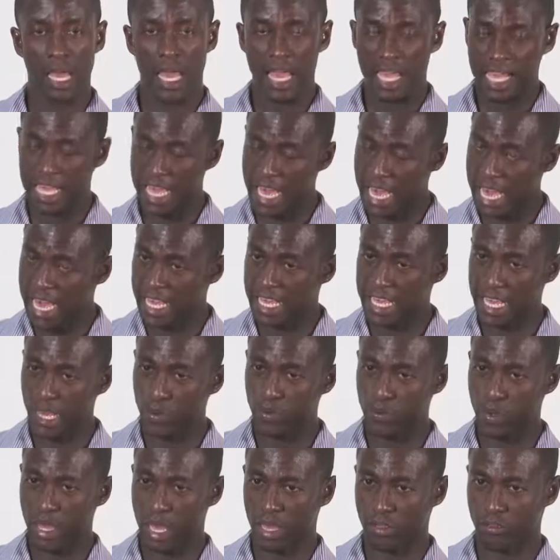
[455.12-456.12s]
Here
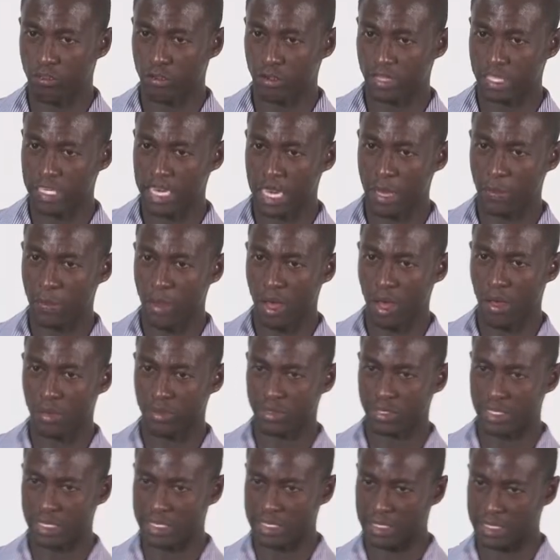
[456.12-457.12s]
again, we are talking
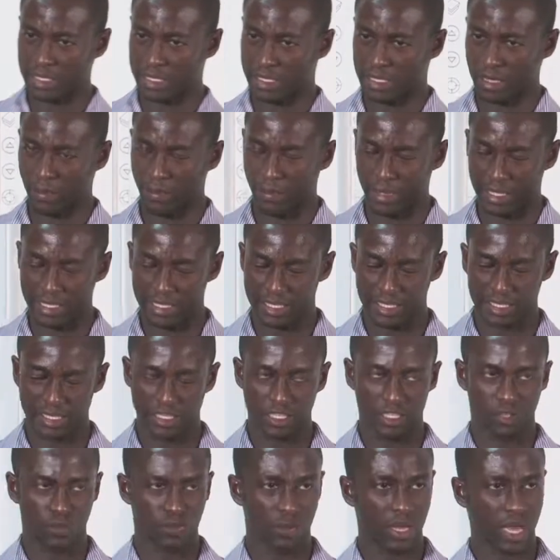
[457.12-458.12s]
about the
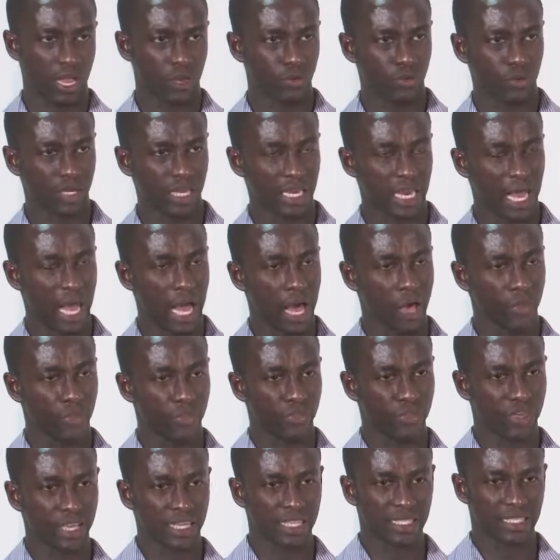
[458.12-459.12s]
systematicity. We are looking at how
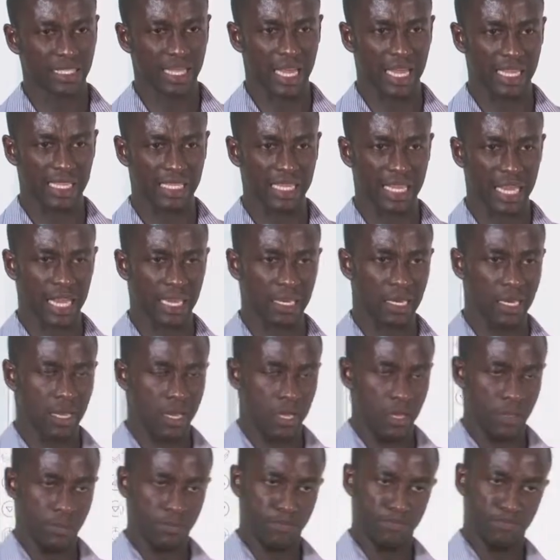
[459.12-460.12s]
things are done
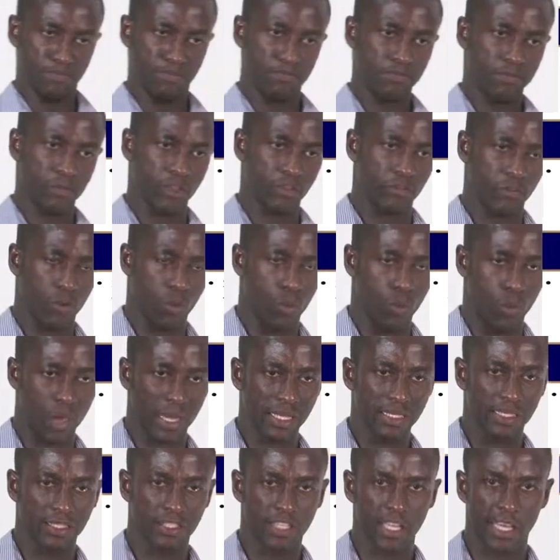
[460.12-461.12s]
from
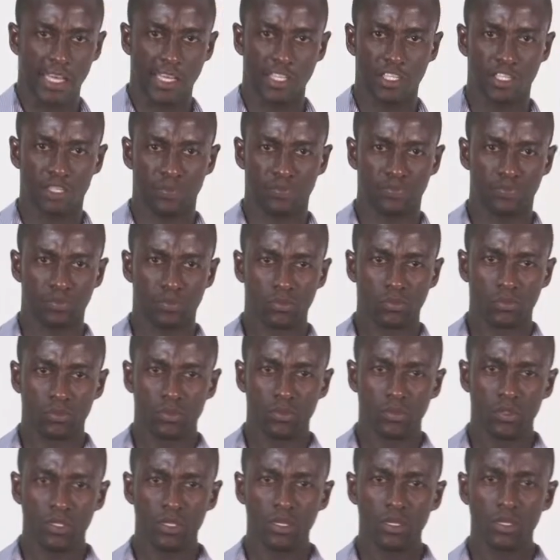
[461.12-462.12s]
one stage
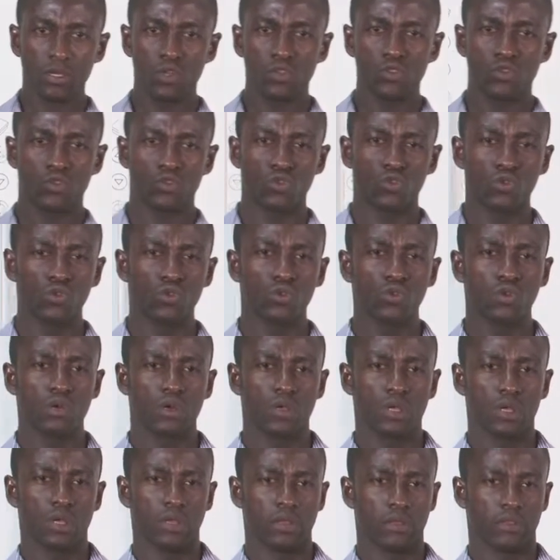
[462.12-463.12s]
to
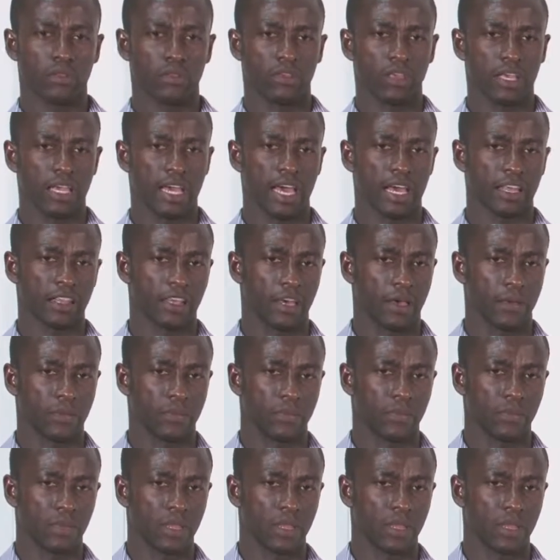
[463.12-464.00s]
the other.